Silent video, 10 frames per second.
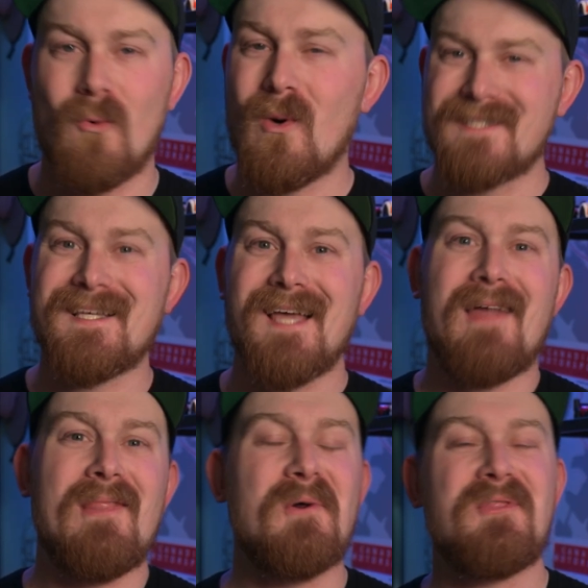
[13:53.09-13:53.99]
Once
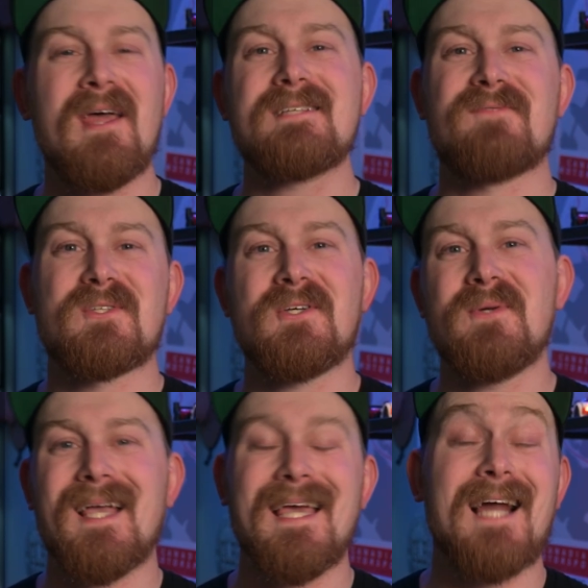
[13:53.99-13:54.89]
again though, thanks for
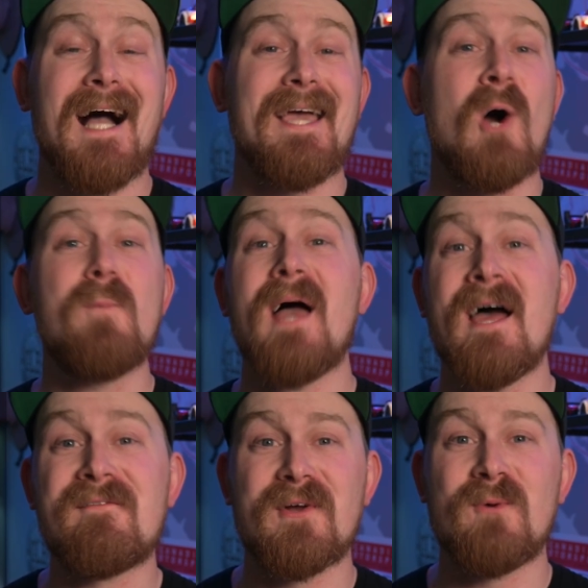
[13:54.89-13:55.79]
tuning in. I hope
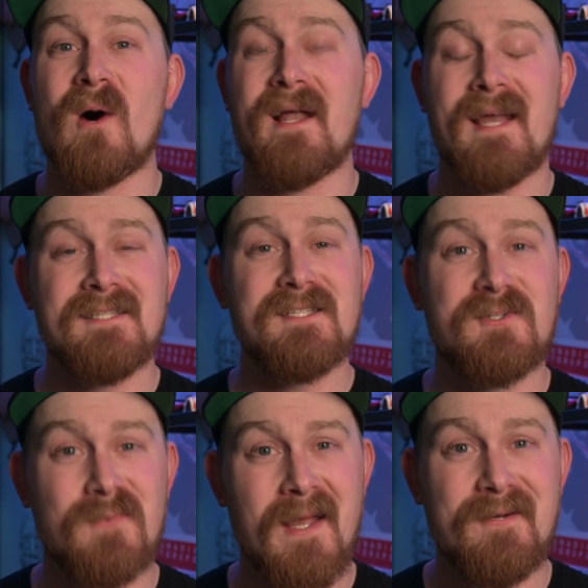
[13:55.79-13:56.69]
everyone has a
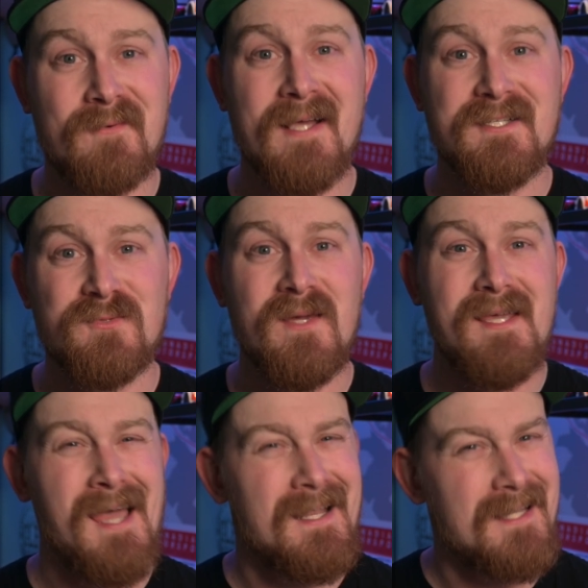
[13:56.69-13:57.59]
great race
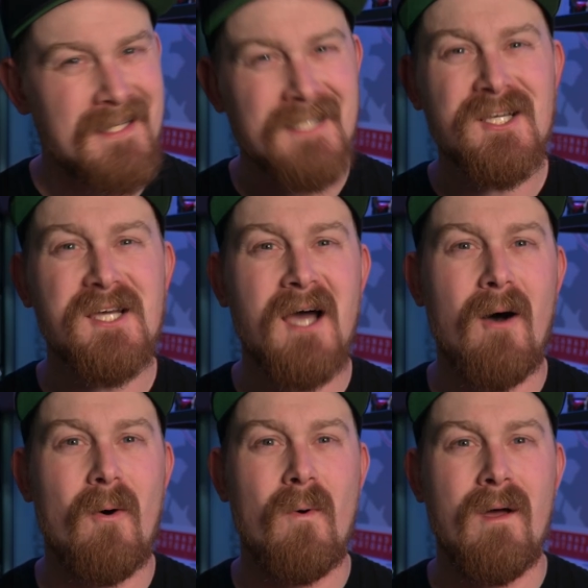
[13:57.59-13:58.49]
weekend and doesn't
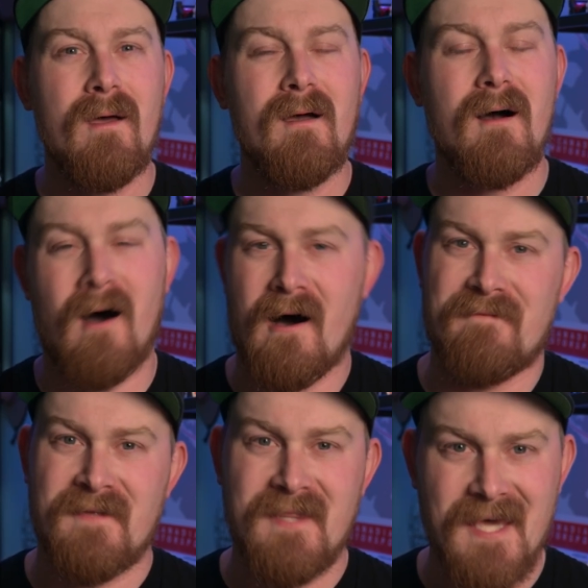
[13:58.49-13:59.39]
go
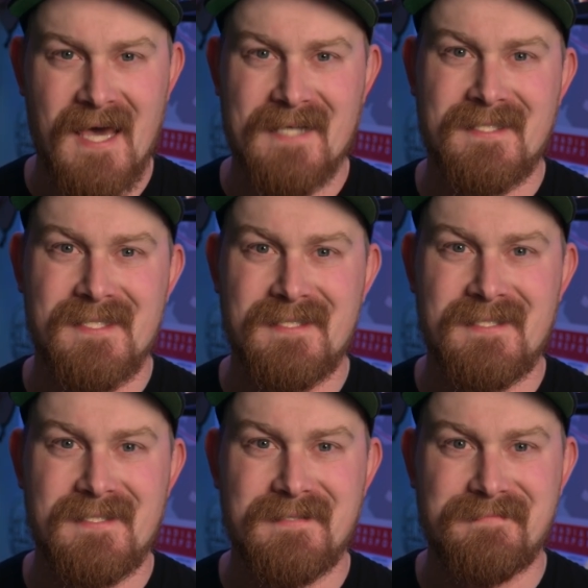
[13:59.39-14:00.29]
off in the S's.